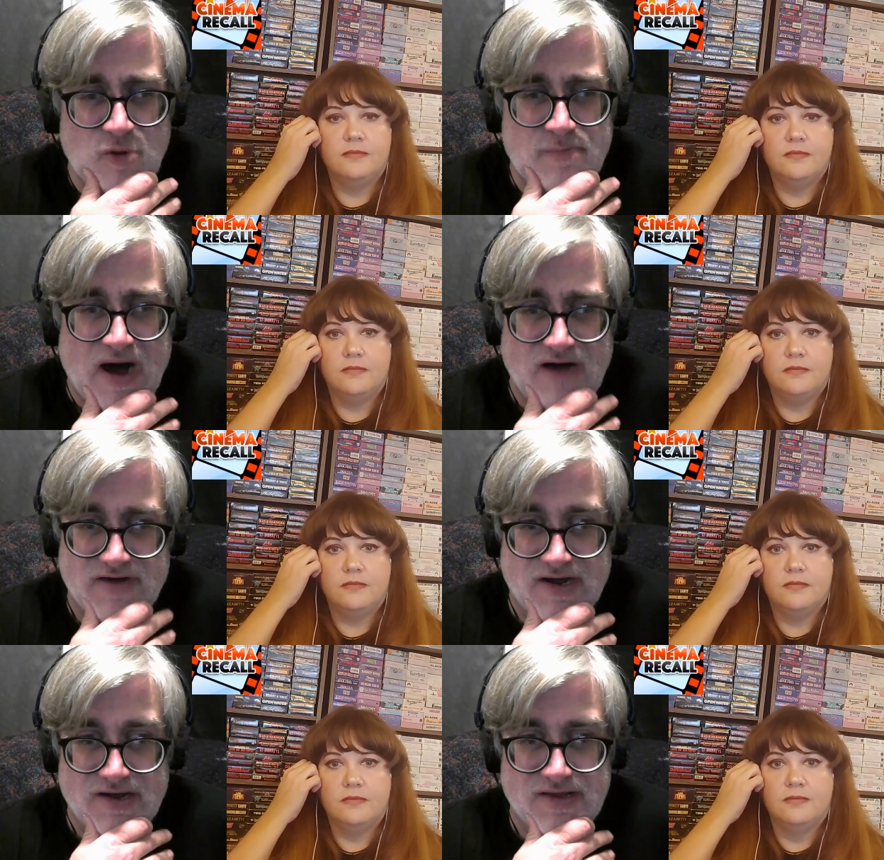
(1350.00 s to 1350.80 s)

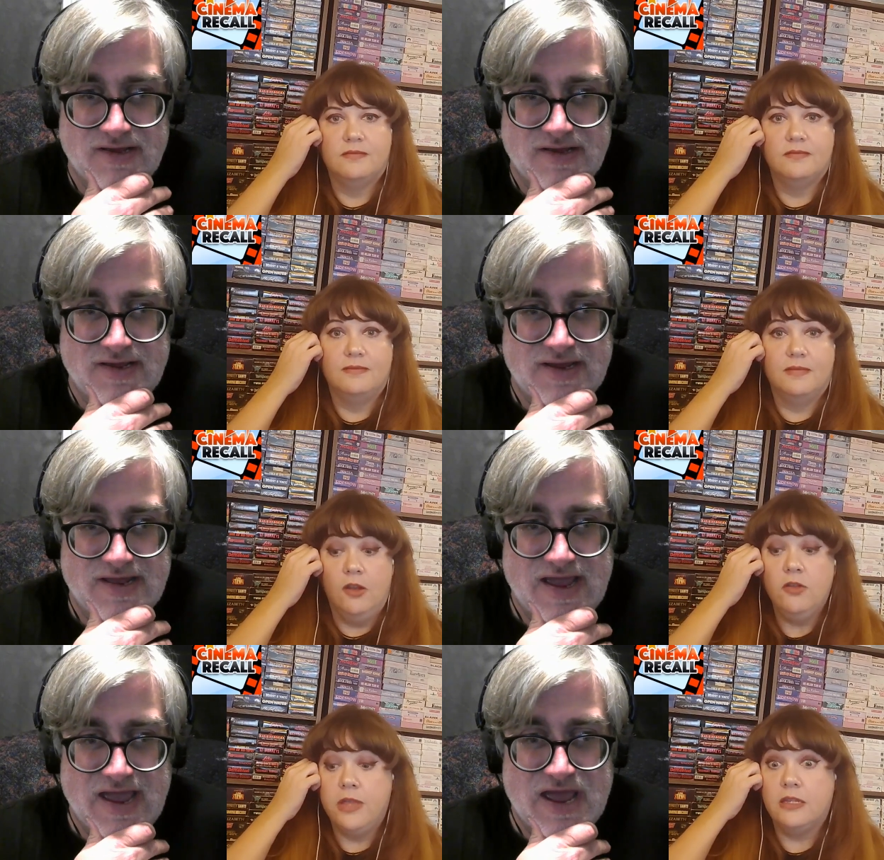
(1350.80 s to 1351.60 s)
Speaker 1: Bava
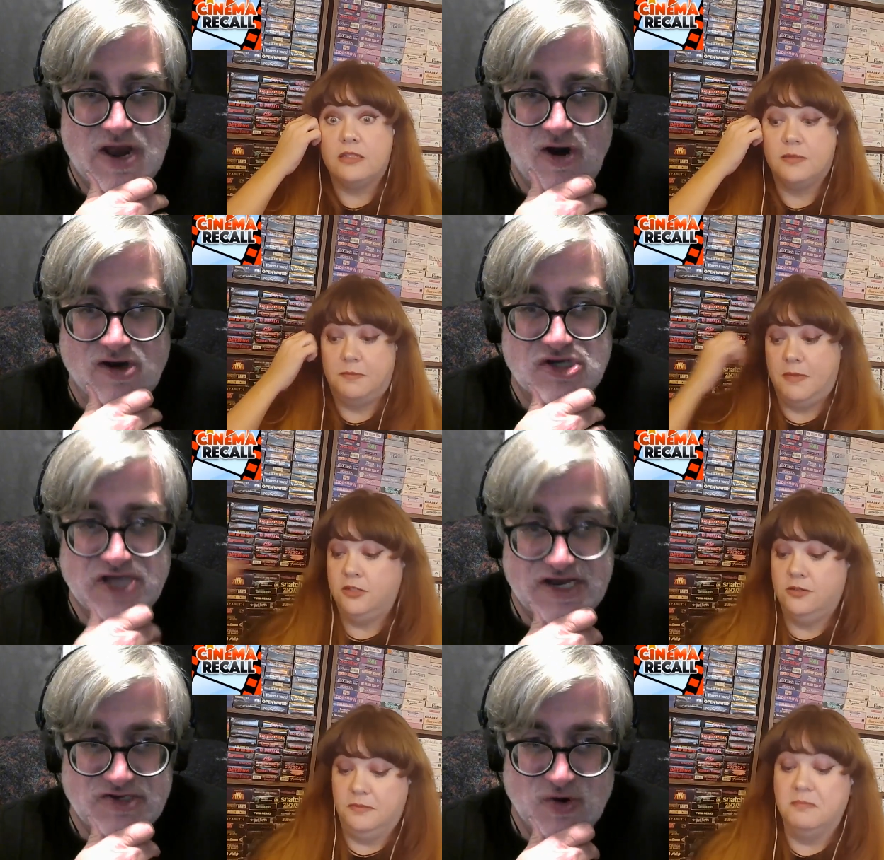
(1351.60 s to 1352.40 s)
and oh,
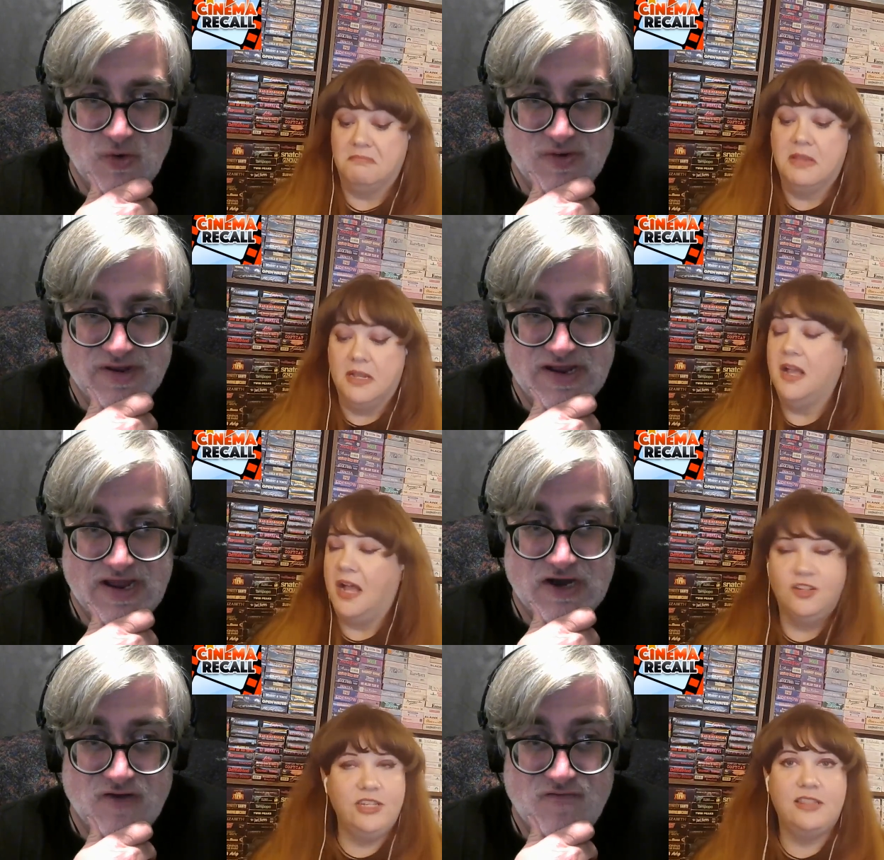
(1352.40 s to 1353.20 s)
Argento. Oh
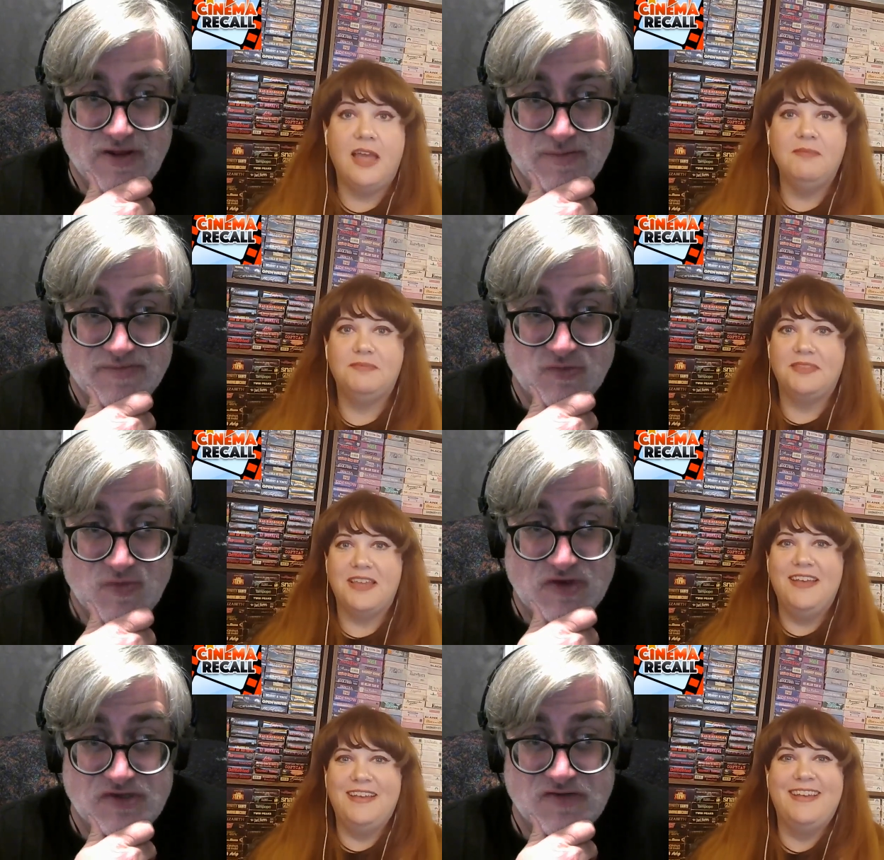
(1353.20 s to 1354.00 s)
in your films
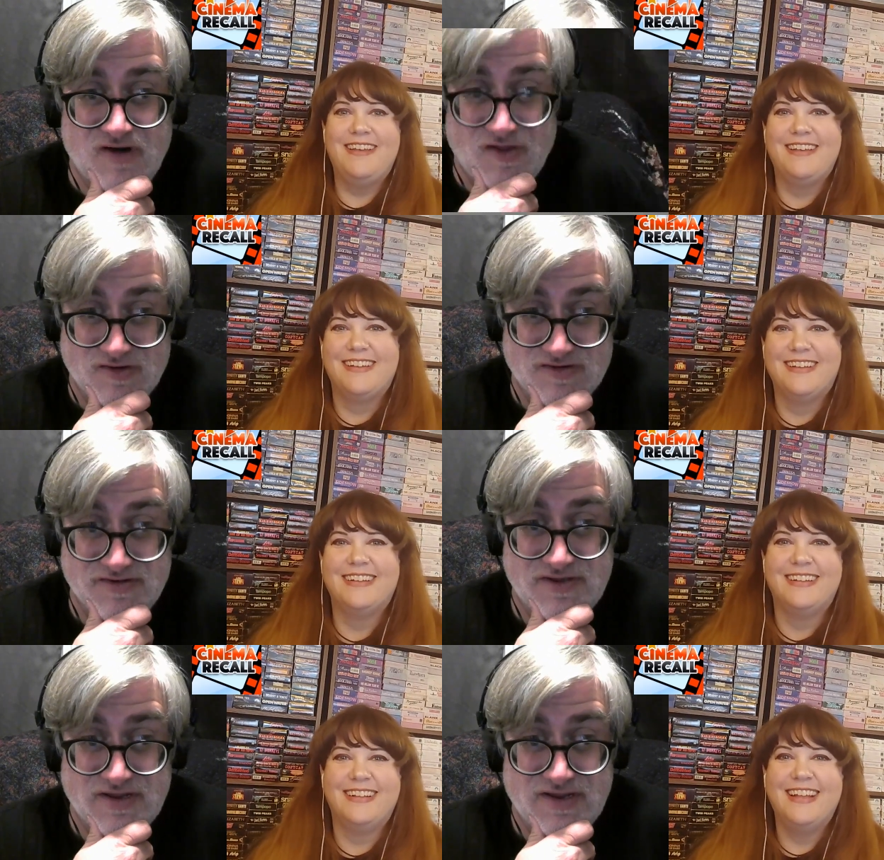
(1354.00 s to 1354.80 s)
for the use of colors.